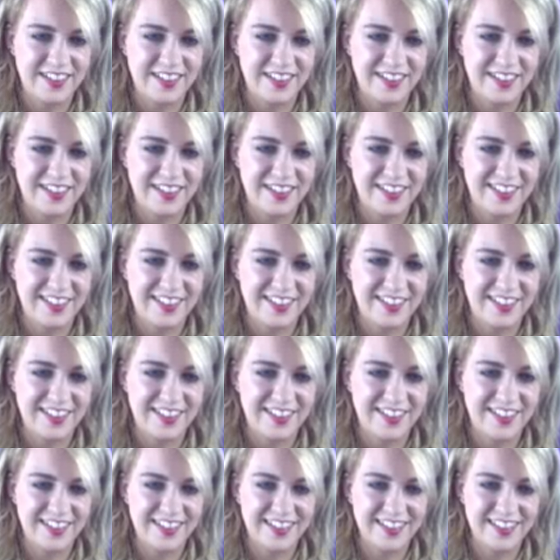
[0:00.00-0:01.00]

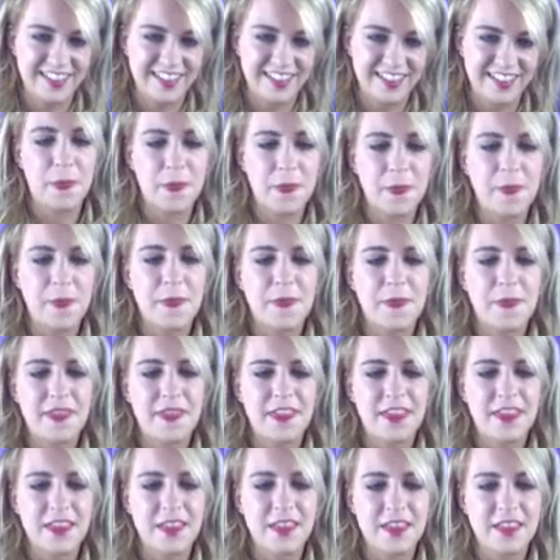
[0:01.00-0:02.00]

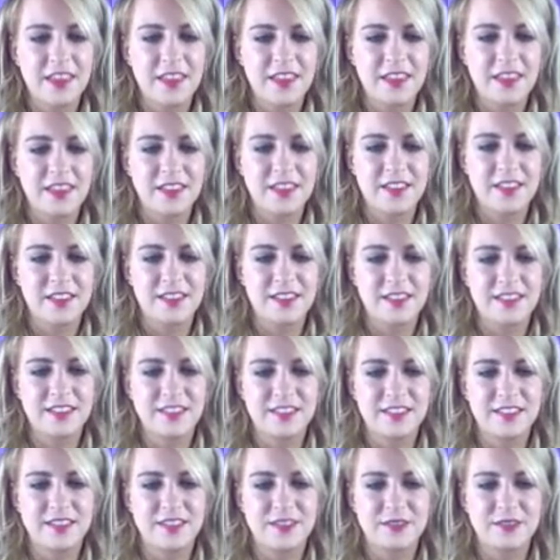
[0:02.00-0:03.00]

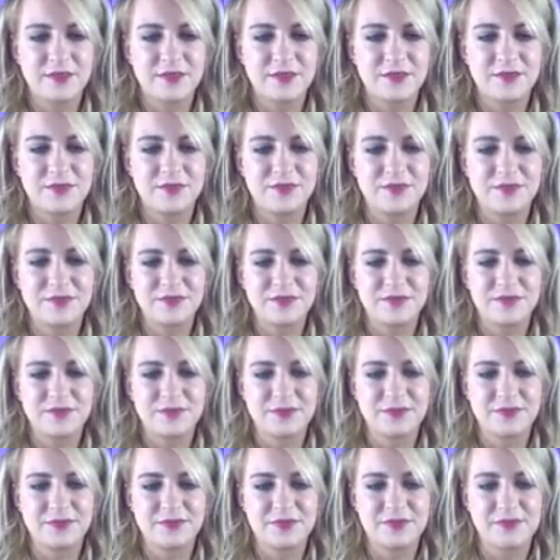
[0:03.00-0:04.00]

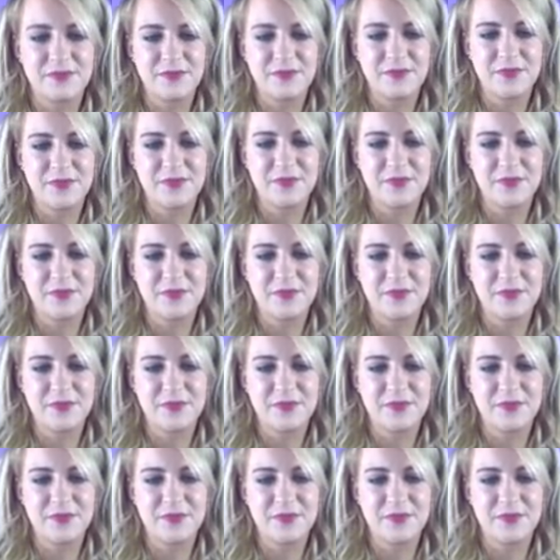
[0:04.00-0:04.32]
This person isn't speaking.